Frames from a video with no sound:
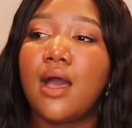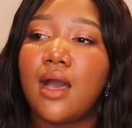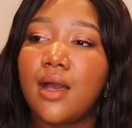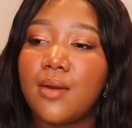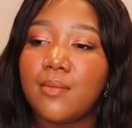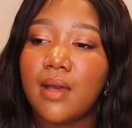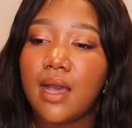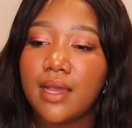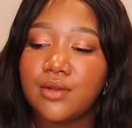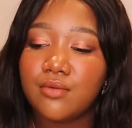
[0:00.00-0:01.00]

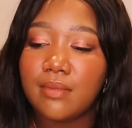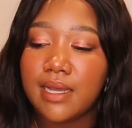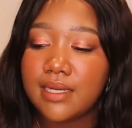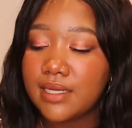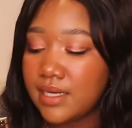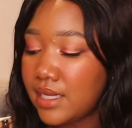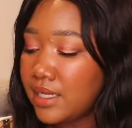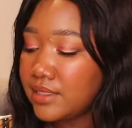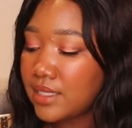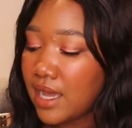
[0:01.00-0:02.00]
I don't mind it.
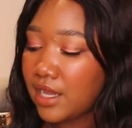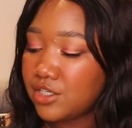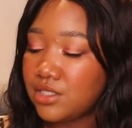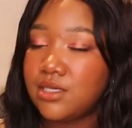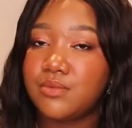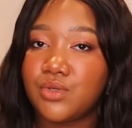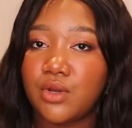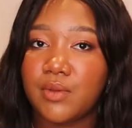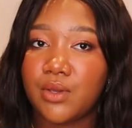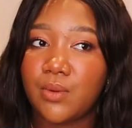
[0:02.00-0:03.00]
It's actually
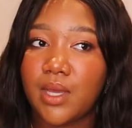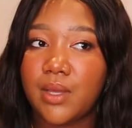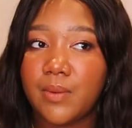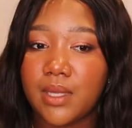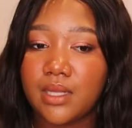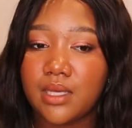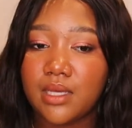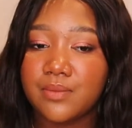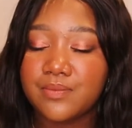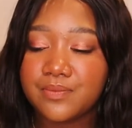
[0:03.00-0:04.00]
absorbing quite quickly,
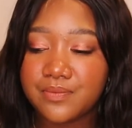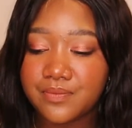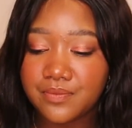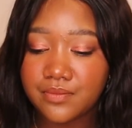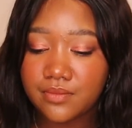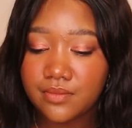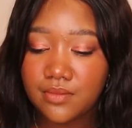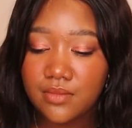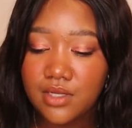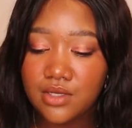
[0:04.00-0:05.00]

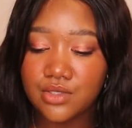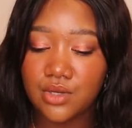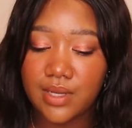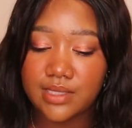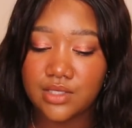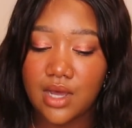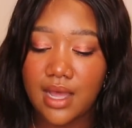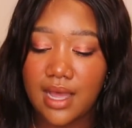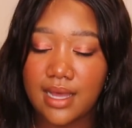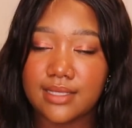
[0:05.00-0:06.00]
so it's
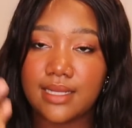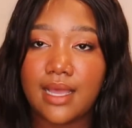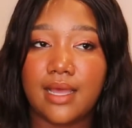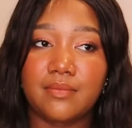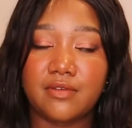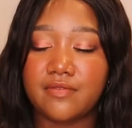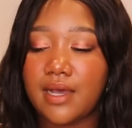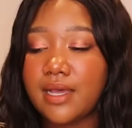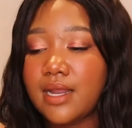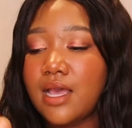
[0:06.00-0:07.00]
not as
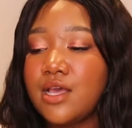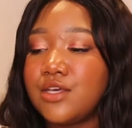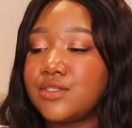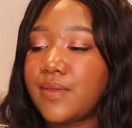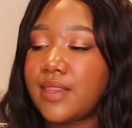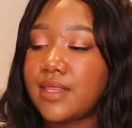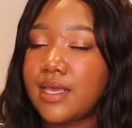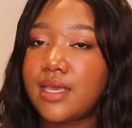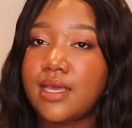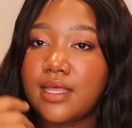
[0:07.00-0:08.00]
amplified. So I
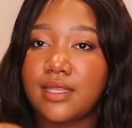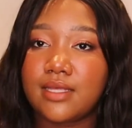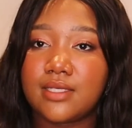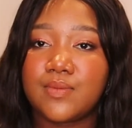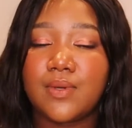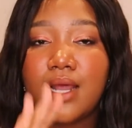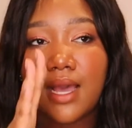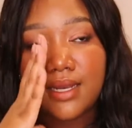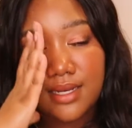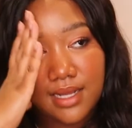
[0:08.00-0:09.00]
think this would
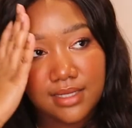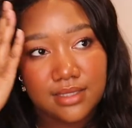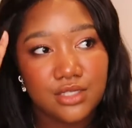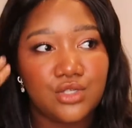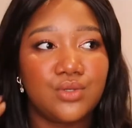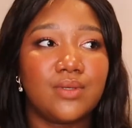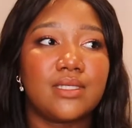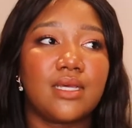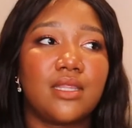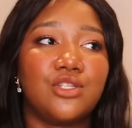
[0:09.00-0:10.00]
add nicely to a
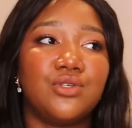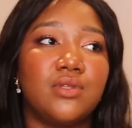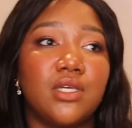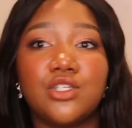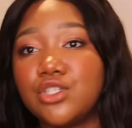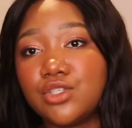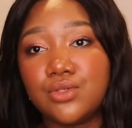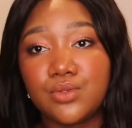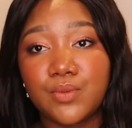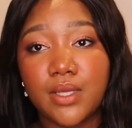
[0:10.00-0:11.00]
scent that you think is just
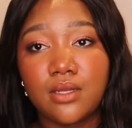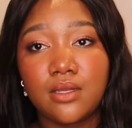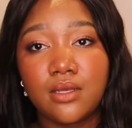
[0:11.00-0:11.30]
too sweet.